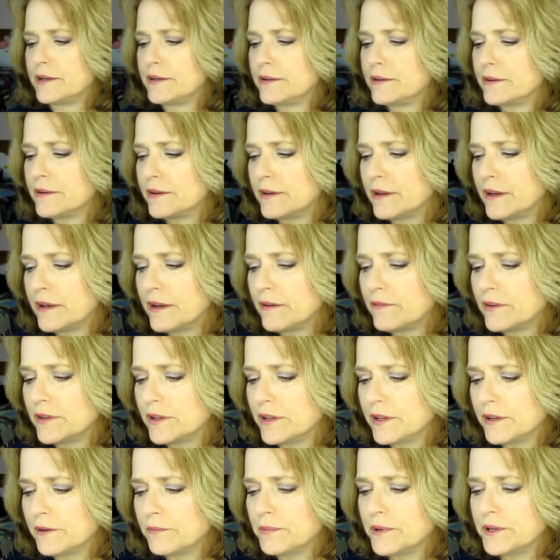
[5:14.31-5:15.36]
and having a
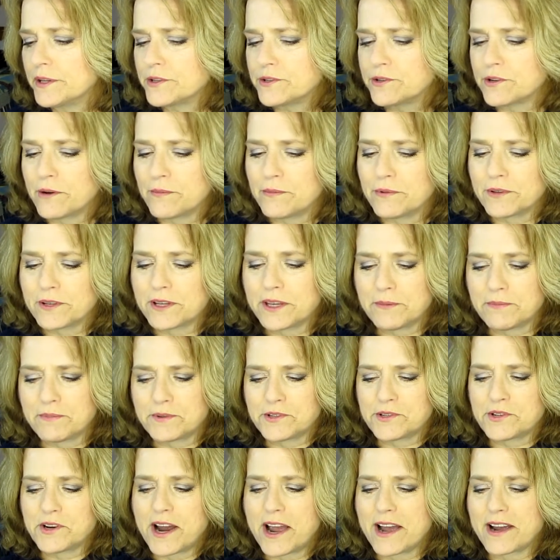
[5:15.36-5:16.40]
little bit of trouble
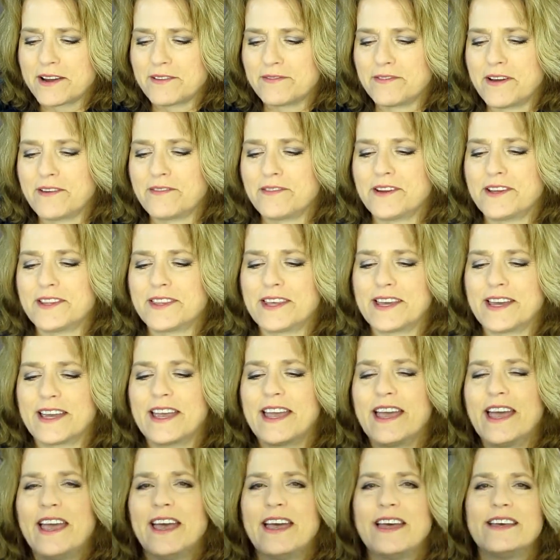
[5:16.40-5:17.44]
keeping track of
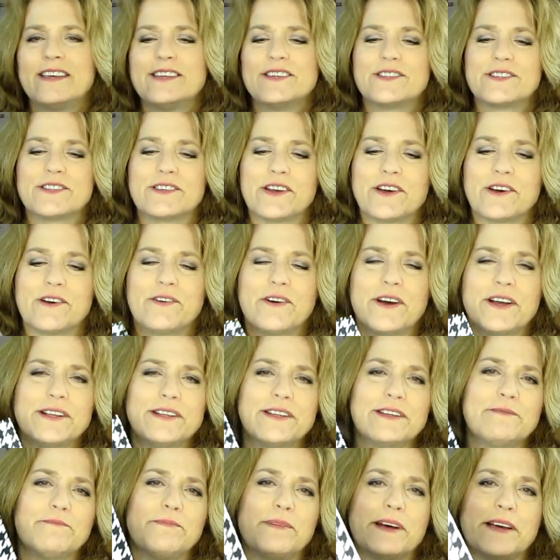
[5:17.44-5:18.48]
everything. So I
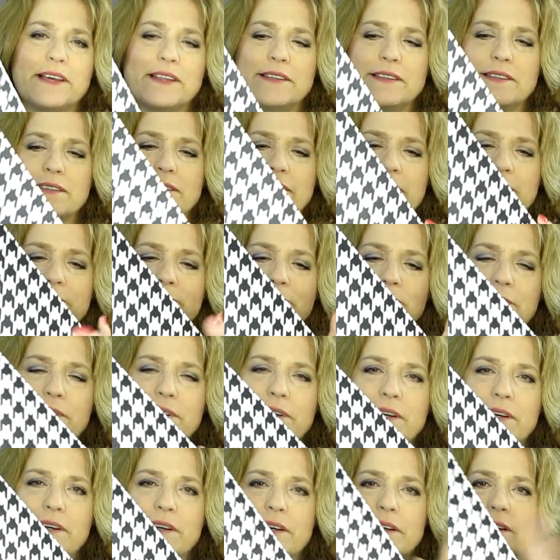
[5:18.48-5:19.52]
did buy this
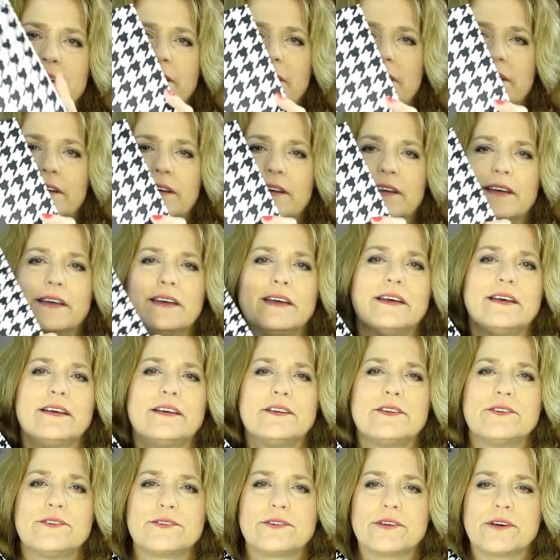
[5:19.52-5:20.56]
notebook.
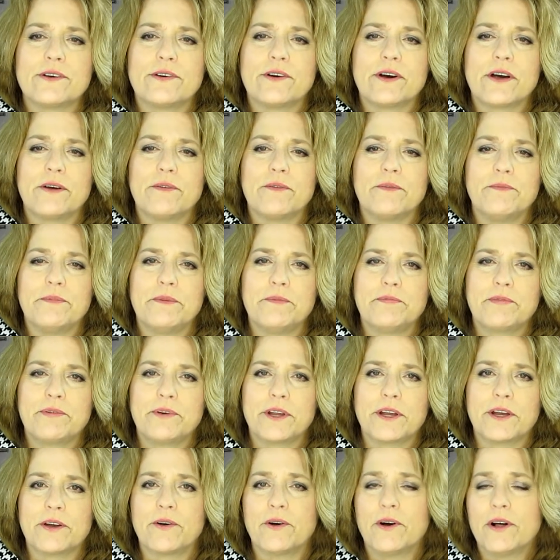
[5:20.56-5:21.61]
So I will be
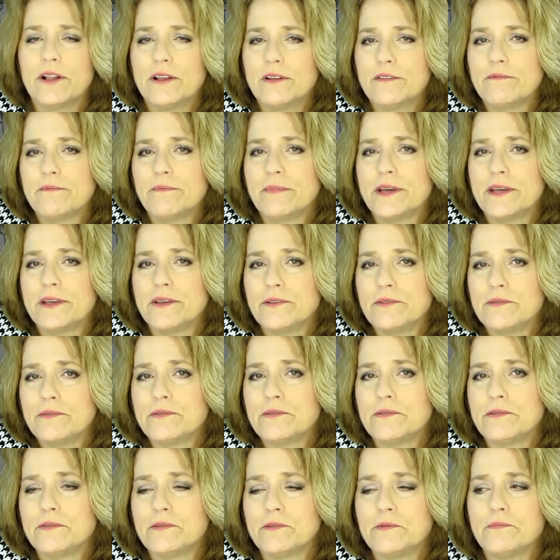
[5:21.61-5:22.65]
putting all of my
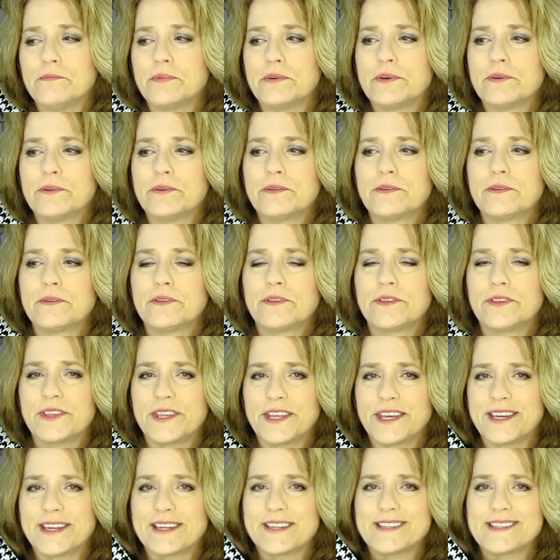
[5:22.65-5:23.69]
YouTube
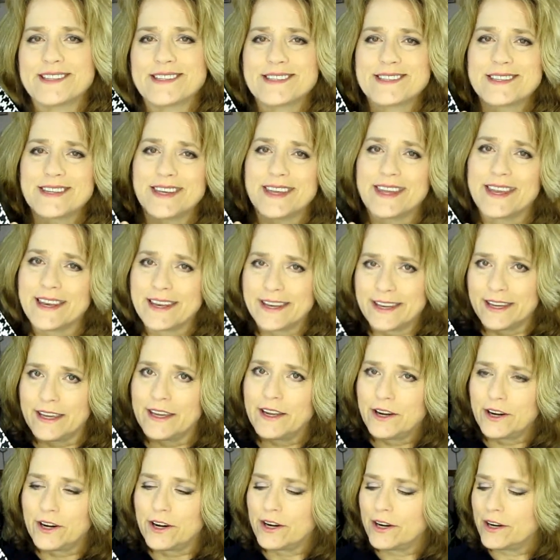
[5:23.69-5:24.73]
things in
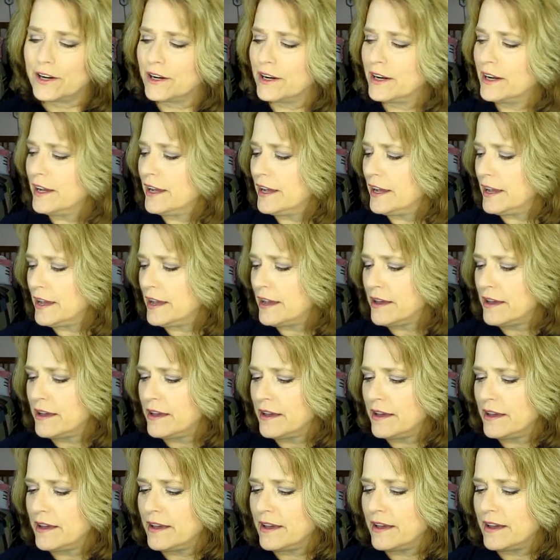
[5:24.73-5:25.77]
here.
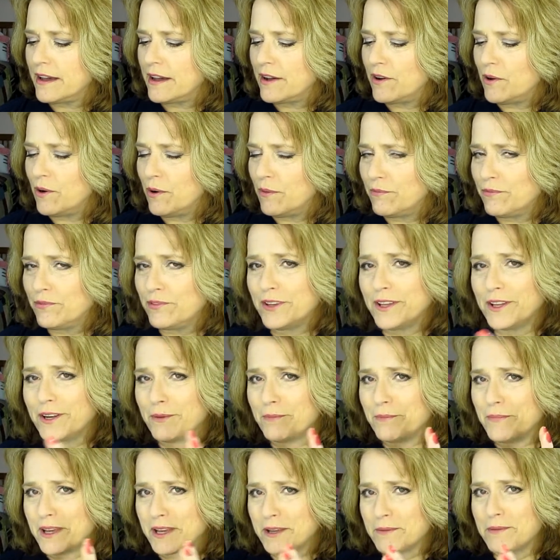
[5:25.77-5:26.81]
Hopefully
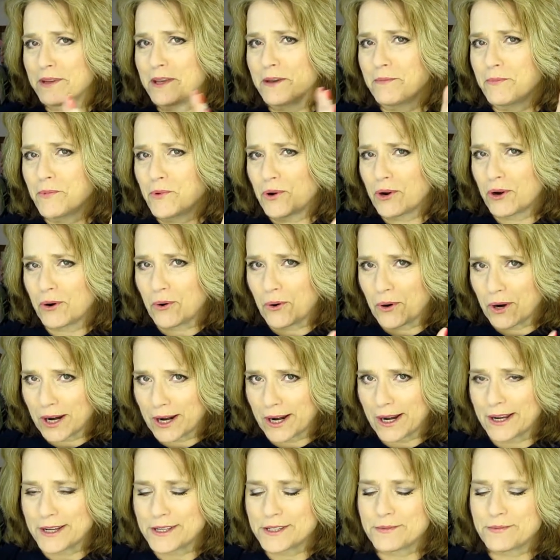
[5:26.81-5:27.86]
it'll make me a more
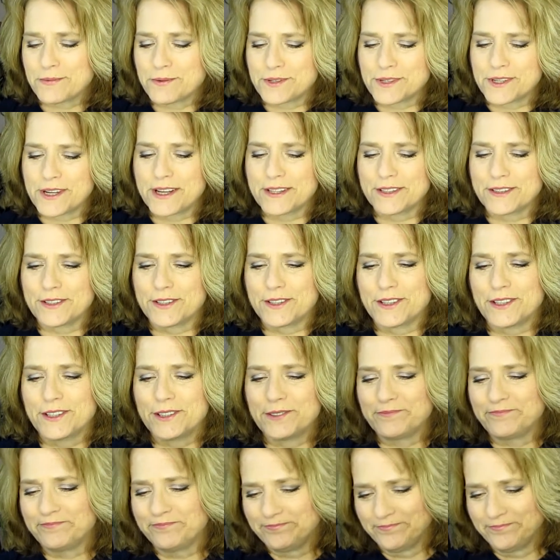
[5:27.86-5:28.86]
organized presenter.